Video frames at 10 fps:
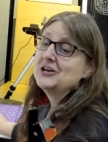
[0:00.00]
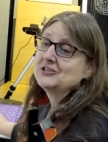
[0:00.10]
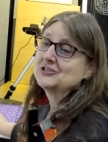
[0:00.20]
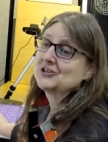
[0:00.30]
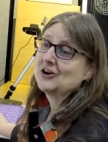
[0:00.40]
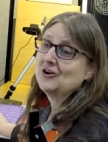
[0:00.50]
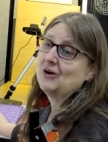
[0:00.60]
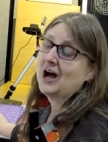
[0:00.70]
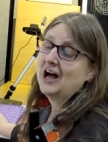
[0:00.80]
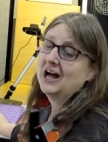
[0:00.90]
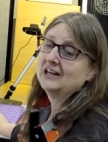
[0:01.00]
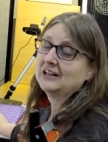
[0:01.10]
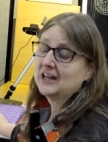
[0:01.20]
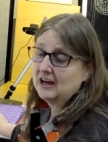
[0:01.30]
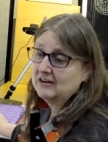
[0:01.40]
So I
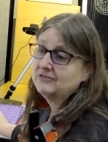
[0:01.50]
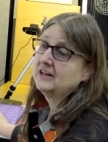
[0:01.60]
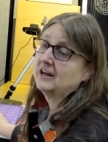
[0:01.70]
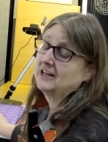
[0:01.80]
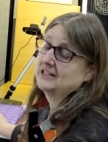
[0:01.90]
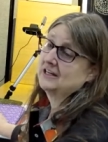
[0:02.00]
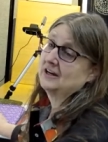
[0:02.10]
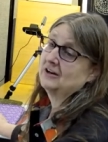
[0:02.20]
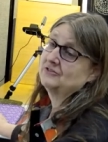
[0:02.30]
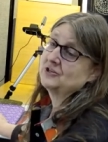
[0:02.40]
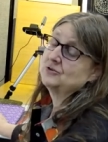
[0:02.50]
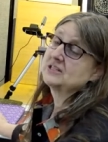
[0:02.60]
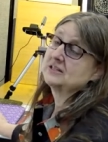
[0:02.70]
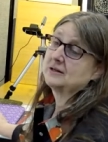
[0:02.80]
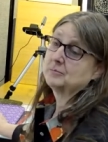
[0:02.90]
love the idea of
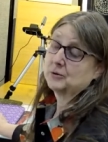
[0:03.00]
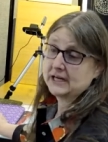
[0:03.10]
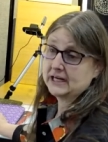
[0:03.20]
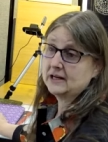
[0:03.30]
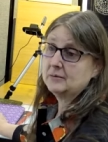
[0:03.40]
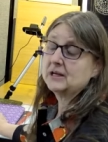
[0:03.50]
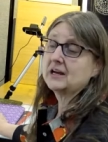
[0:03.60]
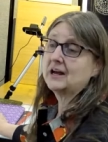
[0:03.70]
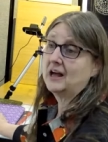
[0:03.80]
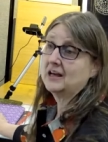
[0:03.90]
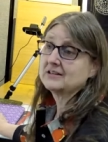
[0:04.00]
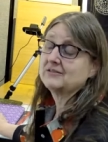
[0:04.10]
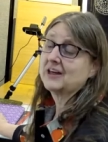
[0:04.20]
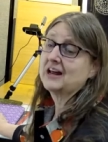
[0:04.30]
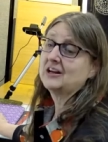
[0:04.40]
using the Bernina because of
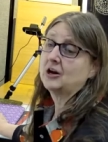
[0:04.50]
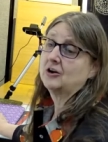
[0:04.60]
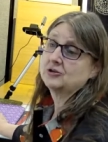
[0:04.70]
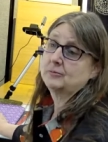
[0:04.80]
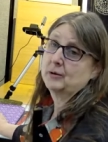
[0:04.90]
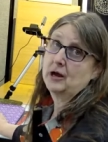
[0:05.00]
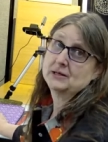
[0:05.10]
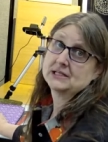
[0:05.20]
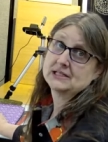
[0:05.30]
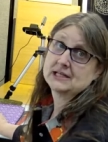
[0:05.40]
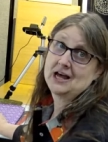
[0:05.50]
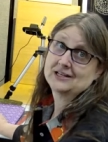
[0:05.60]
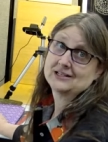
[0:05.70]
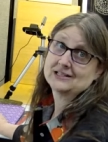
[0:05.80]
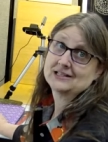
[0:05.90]
that larger bobbin size.